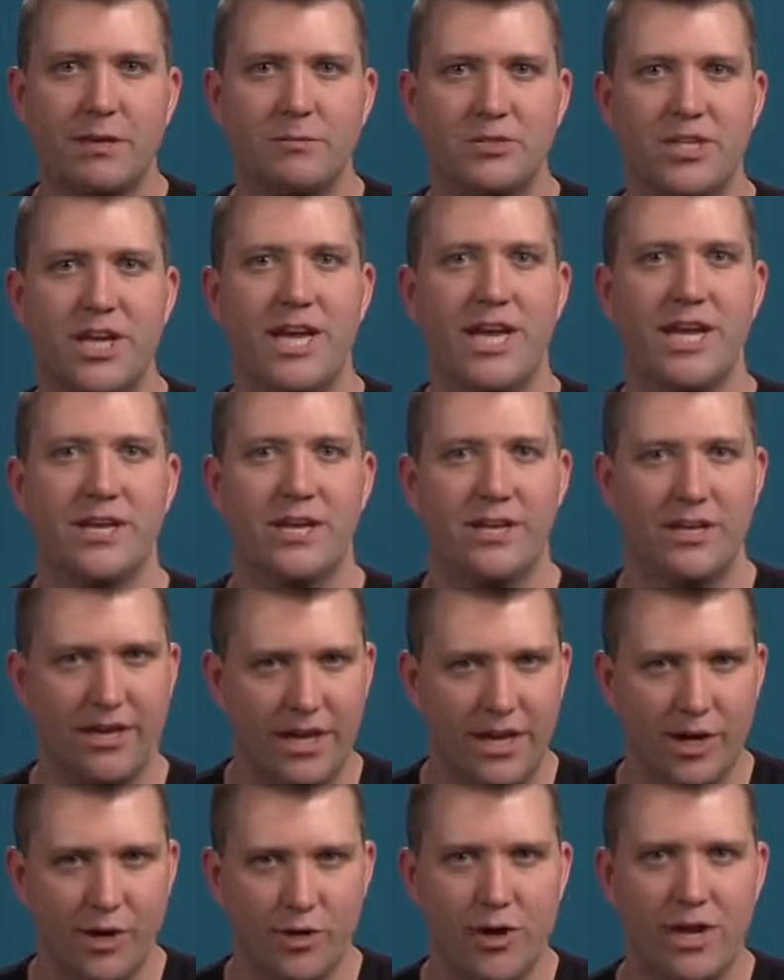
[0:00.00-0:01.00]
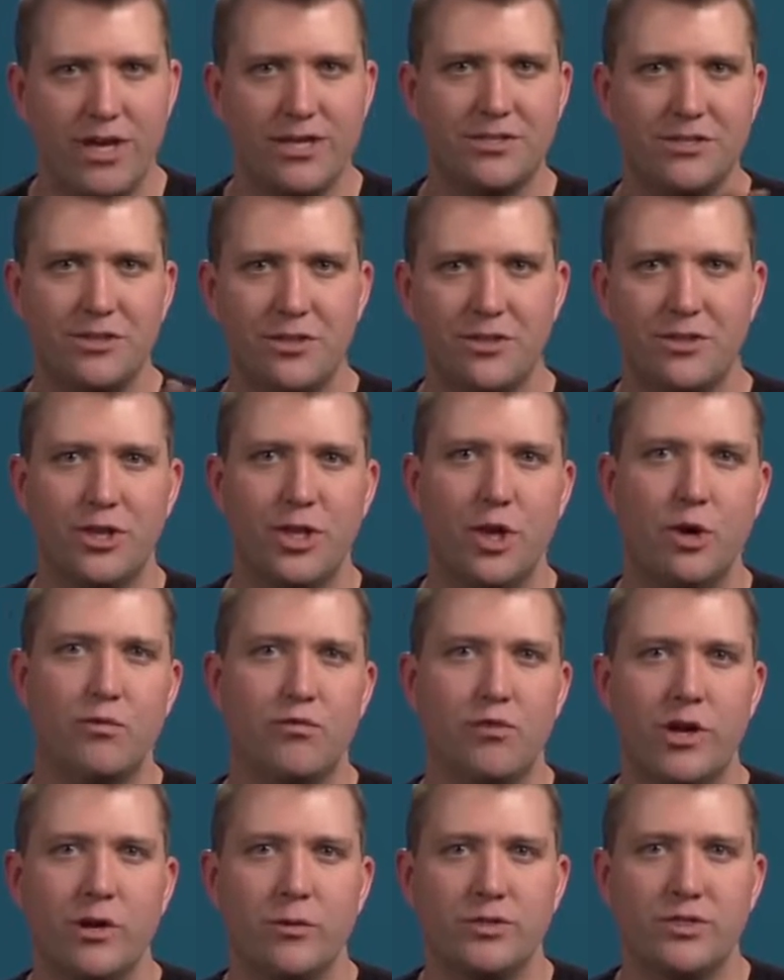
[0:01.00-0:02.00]
I'm saying increase the low
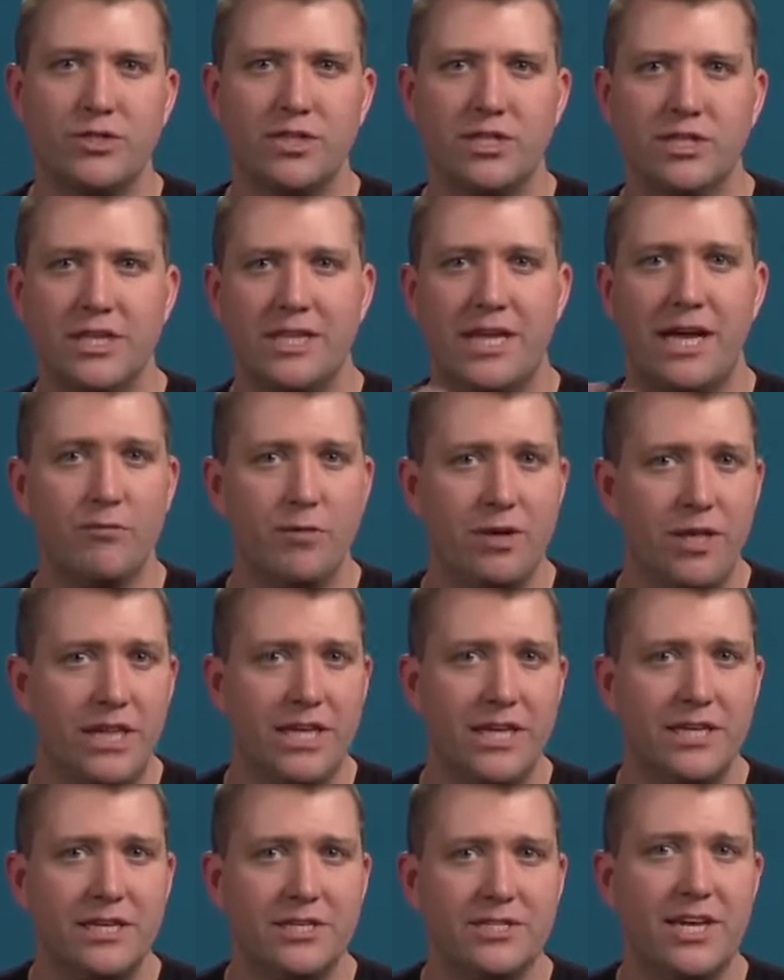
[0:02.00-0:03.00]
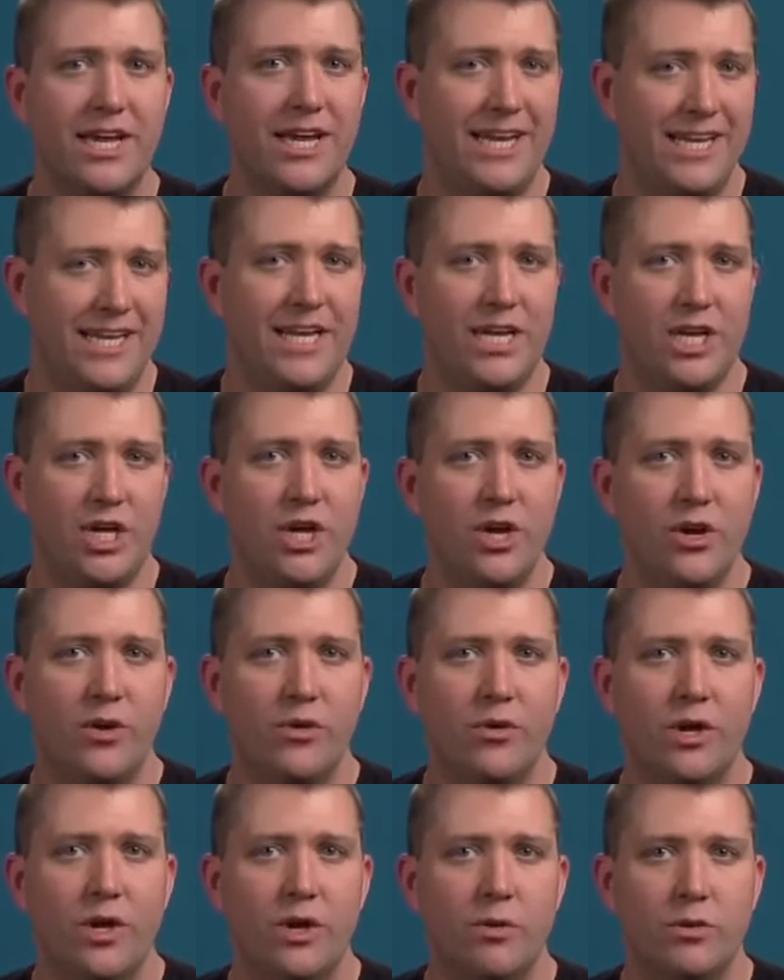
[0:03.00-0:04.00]
frequencies. And that really is an
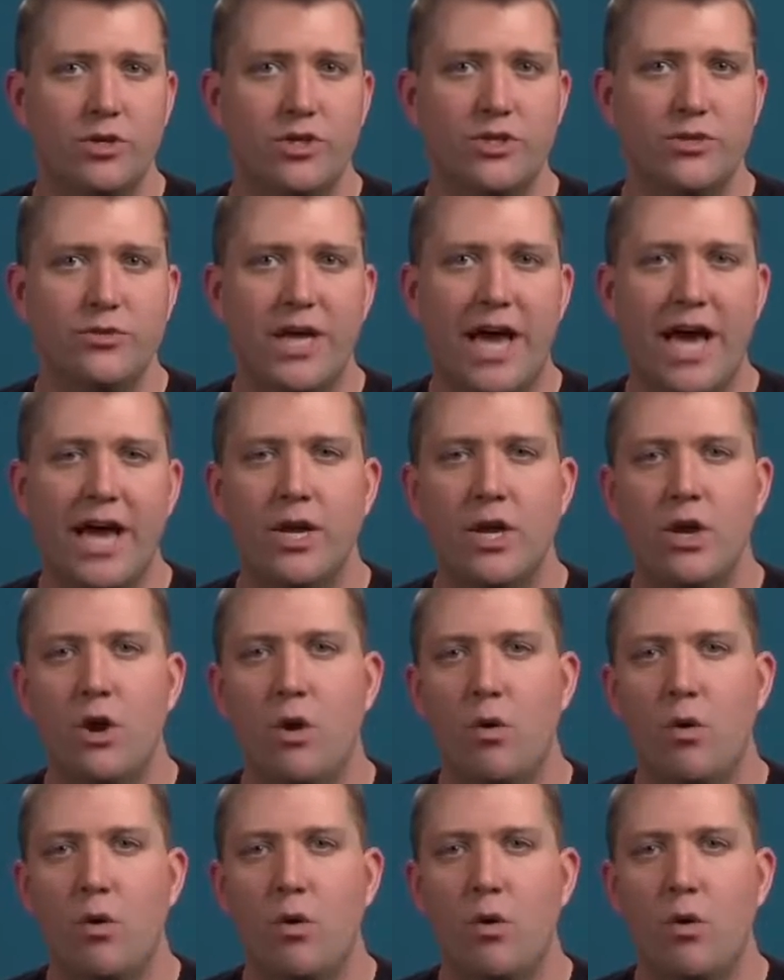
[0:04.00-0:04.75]
EQ, would do that.